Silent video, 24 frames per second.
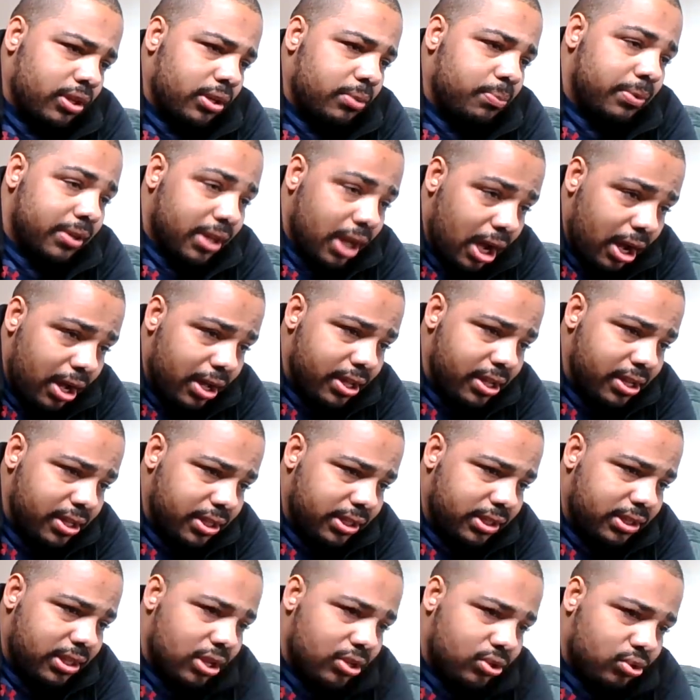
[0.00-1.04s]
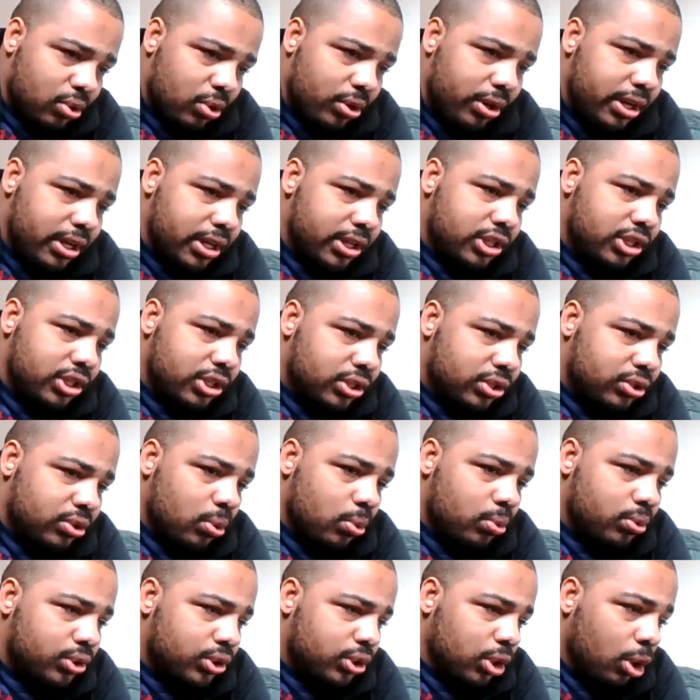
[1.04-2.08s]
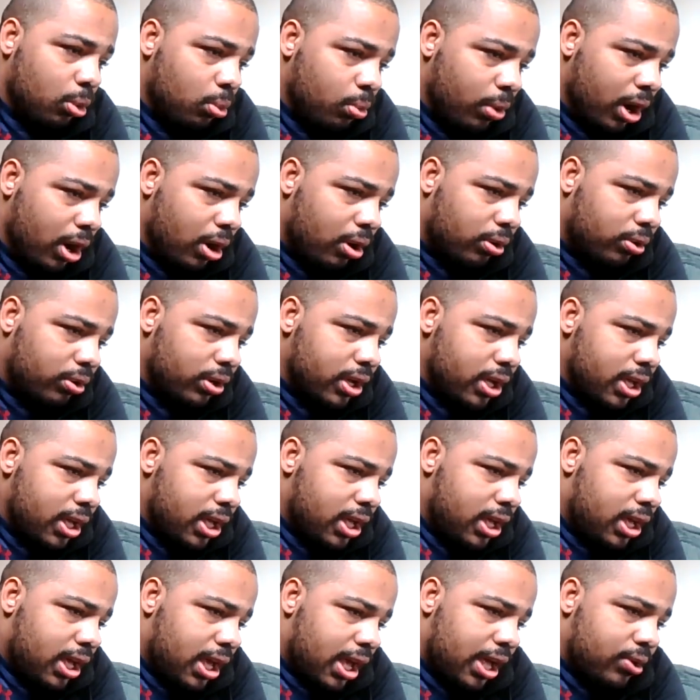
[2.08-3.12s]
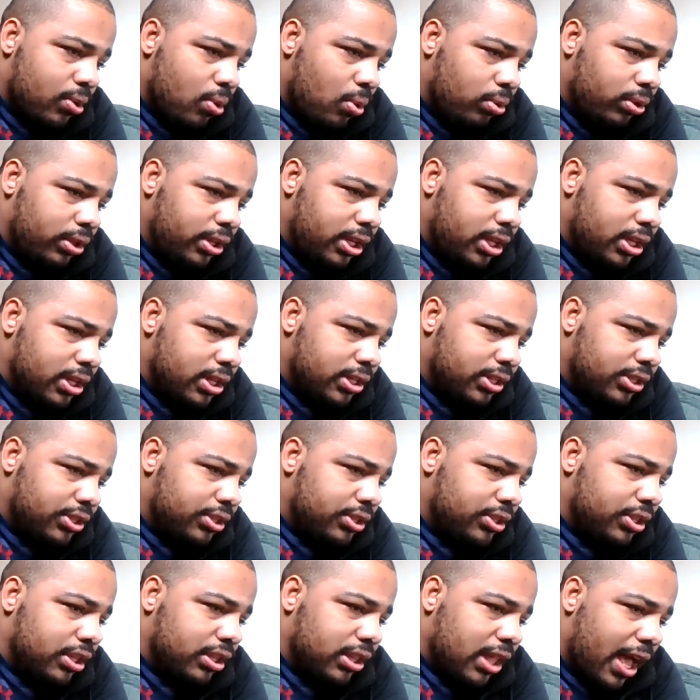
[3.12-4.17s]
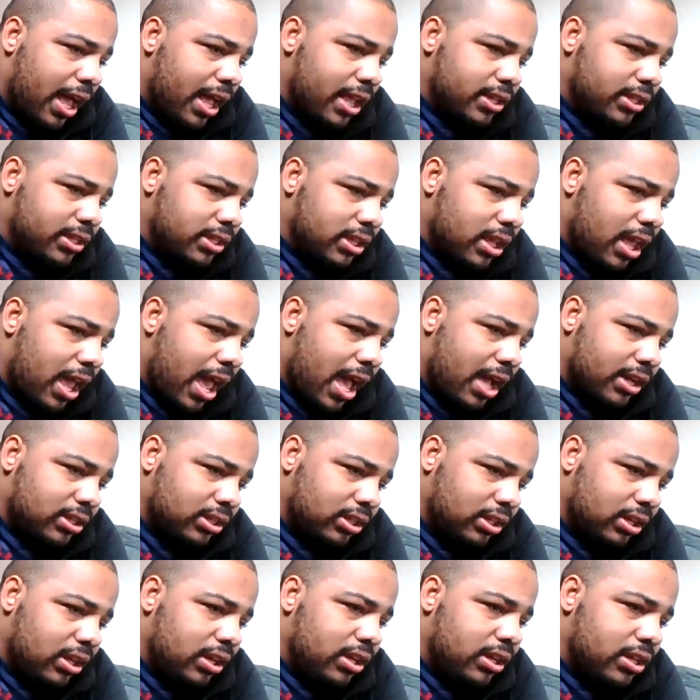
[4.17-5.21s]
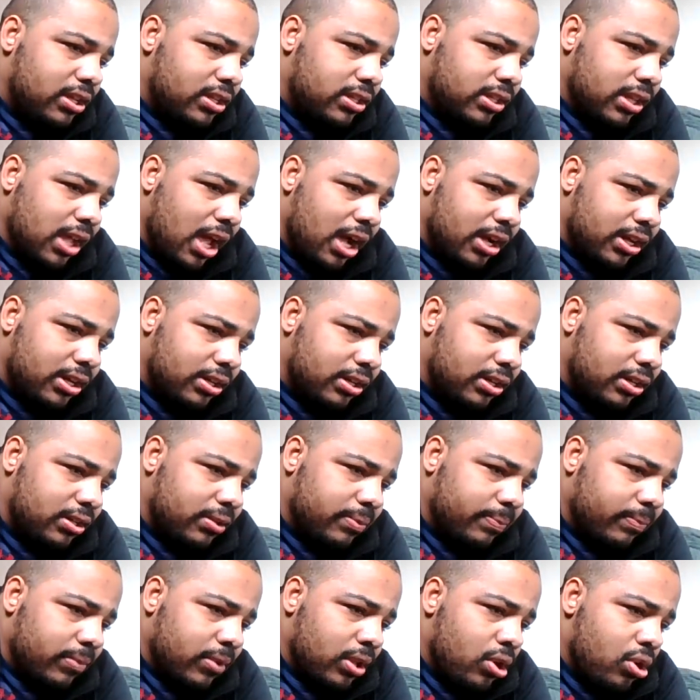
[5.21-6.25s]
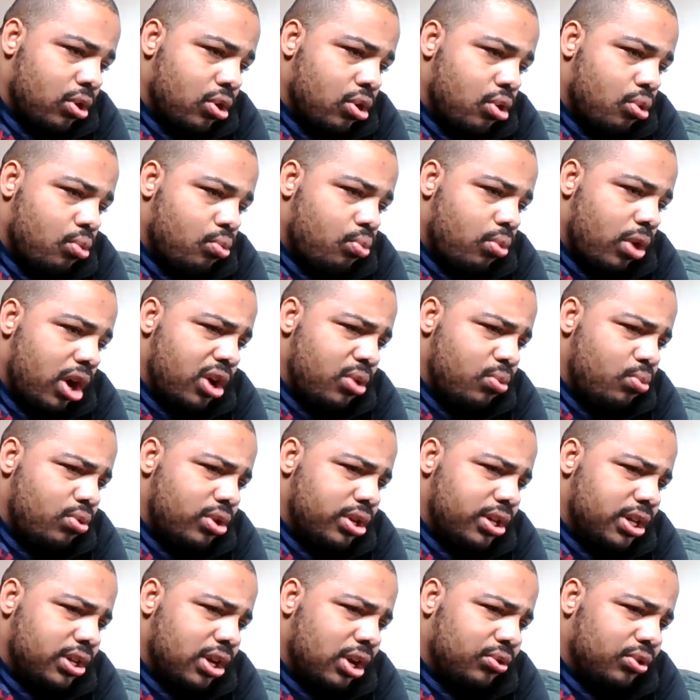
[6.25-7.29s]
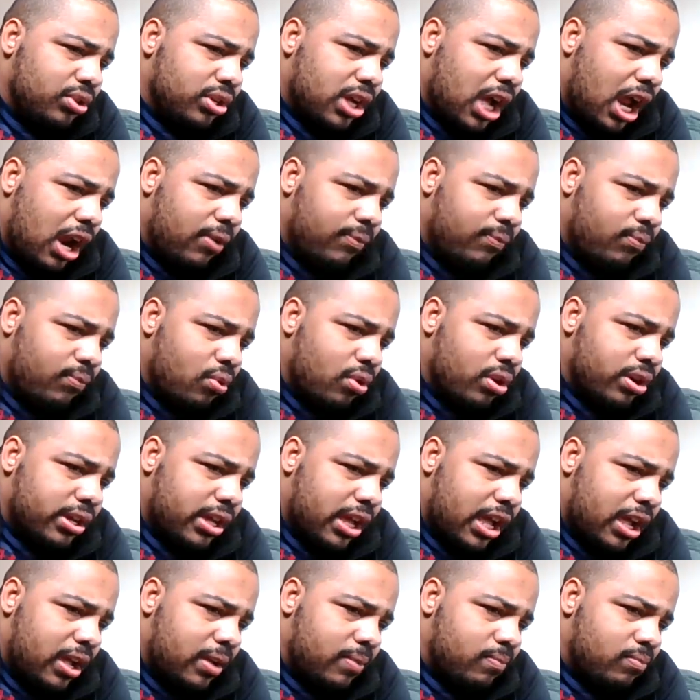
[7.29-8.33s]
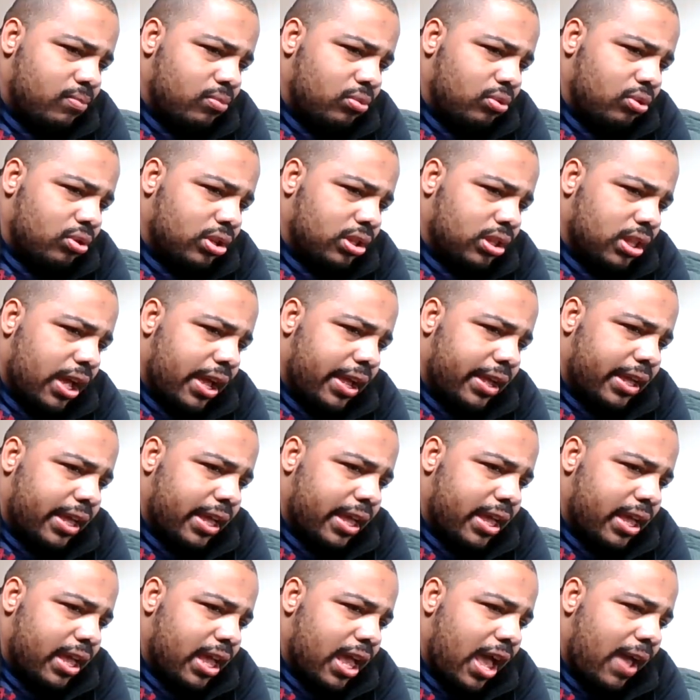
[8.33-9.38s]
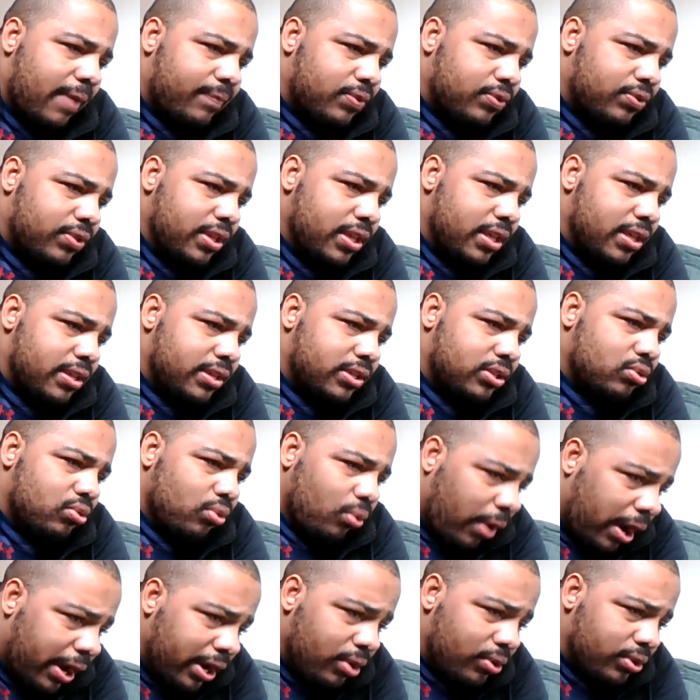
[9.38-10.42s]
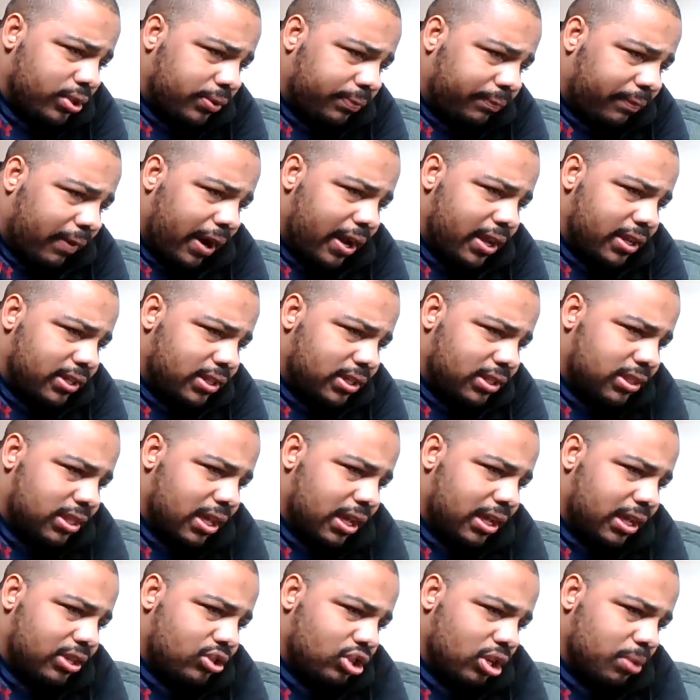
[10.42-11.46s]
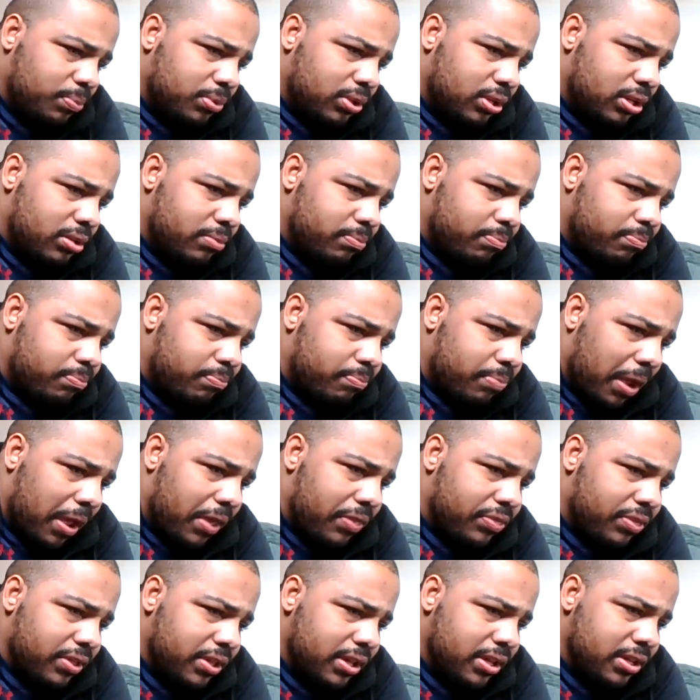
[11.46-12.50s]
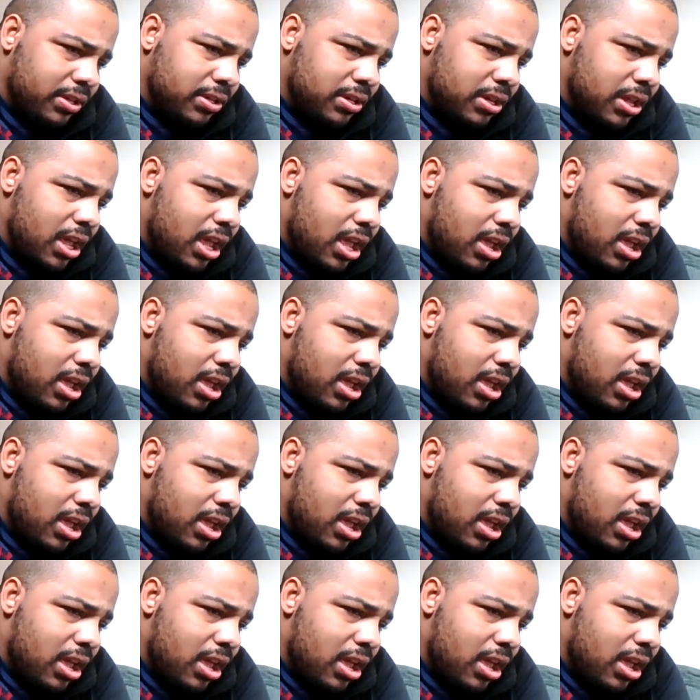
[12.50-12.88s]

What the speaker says: because the story is told so well, and only is the last act in his saga. What would another God of War game look like after this? Kratos fights the Egyptian pantheon,